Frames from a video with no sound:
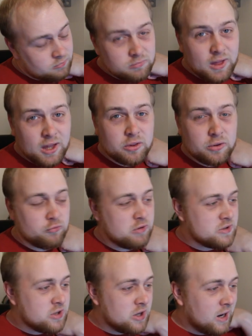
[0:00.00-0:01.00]
that's
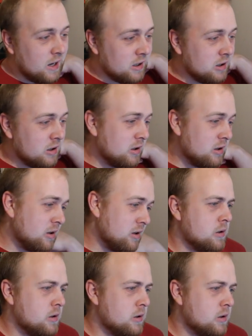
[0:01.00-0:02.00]
recycling.
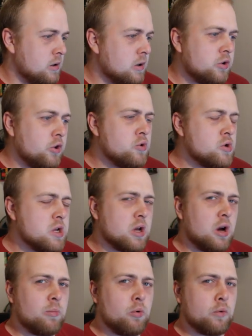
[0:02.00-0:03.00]
Usually
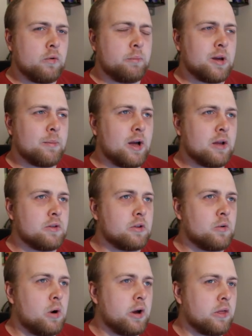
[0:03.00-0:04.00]
cardboard for beer mats is
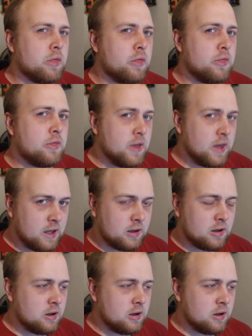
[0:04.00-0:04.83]
quite thick,